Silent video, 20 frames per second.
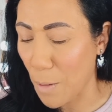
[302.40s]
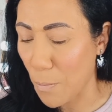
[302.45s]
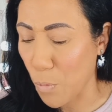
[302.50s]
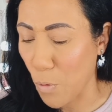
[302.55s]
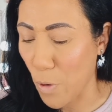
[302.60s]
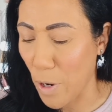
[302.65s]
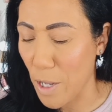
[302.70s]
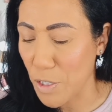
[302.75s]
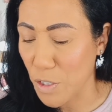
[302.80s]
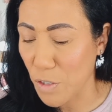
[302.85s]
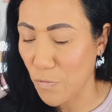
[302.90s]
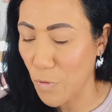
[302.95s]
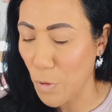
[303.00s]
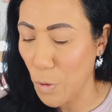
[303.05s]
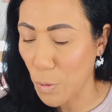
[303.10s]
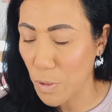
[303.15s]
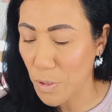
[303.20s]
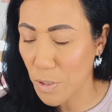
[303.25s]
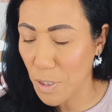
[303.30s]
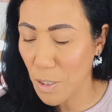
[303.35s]
that brands are
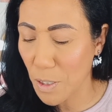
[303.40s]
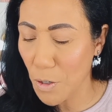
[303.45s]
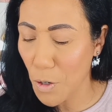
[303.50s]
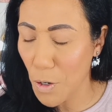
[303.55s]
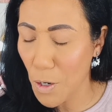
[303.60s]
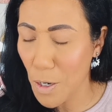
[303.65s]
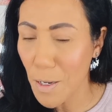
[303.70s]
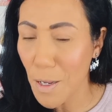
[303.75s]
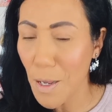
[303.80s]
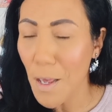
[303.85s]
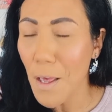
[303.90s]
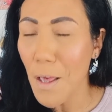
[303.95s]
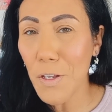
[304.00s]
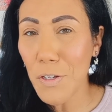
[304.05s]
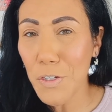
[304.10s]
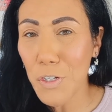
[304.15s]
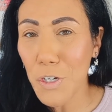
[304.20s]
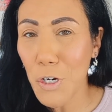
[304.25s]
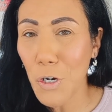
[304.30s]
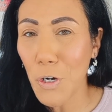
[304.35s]
focusing on.
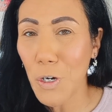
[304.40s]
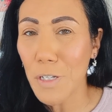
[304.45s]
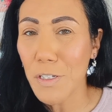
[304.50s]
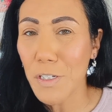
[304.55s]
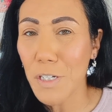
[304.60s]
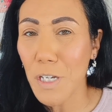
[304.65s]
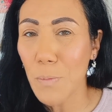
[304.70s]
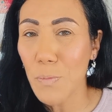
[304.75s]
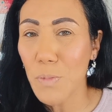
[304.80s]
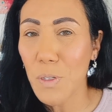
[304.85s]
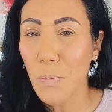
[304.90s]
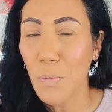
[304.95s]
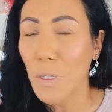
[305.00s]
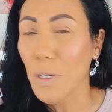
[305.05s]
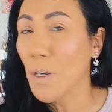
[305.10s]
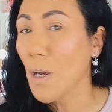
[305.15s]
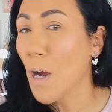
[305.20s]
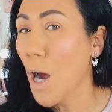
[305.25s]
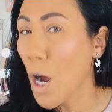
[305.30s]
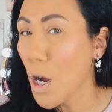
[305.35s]
This year it seems to
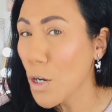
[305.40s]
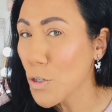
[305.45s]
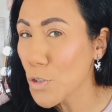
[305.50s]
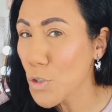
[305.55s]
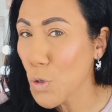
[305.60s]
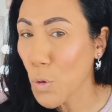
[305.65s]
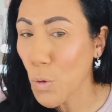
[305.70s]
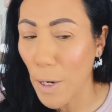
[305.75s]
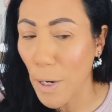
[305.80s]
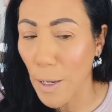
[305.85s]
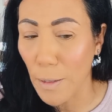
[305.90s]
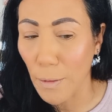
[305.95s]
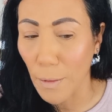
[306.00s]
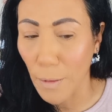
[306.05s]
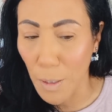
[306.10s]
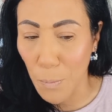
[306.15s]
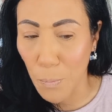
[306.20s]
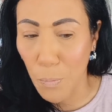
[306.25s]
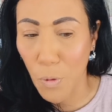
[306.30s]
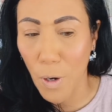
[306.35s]
be contour
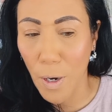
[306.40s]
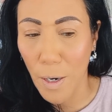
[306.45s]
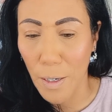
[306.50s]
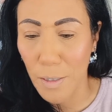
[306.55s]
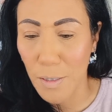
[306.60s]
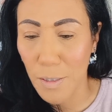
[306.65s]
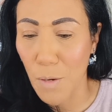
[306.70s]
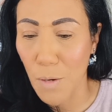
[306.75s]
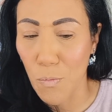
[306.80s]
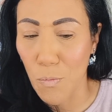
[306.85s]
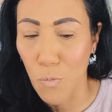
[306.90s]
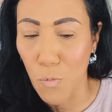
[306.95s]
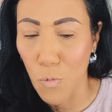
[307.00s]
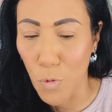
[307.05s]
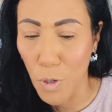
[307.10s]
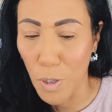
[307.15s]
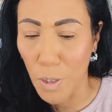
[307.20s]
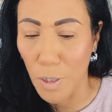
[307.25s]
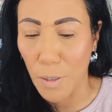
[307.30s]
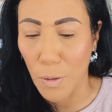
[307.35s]
and lip products
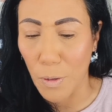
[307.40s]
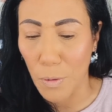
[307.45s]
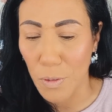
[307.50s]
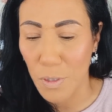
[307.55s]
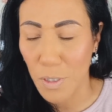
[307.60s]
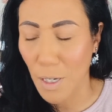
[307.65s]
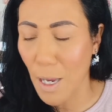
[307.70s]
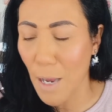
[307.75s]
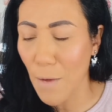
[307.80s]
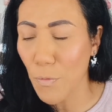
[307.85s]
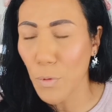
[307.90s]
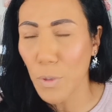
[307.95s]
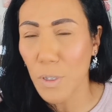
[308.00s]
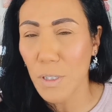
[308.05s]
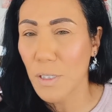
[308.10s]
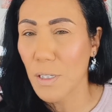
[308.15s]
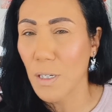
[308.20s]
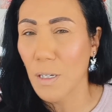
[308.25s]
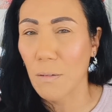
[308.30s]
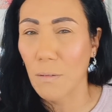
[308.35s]
I'm really noticing. I haven't
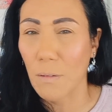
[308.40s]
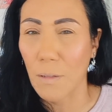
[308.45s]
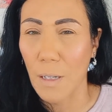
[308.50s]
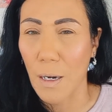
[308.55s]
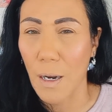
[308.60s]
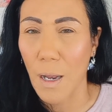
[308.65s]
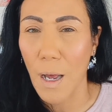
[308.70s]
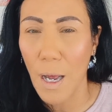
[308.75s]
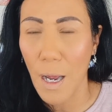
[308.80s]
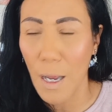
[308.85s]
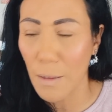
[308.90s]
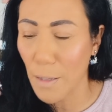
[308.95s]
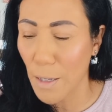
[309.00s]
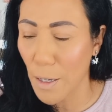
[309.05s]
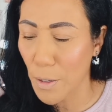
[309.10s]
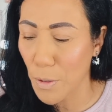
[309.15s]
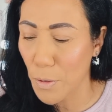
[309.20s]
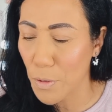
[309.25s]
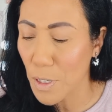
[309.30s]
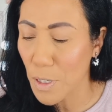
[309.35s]
really seen a lot of
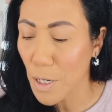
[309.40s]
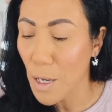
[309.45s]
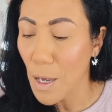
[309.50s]
highlighters.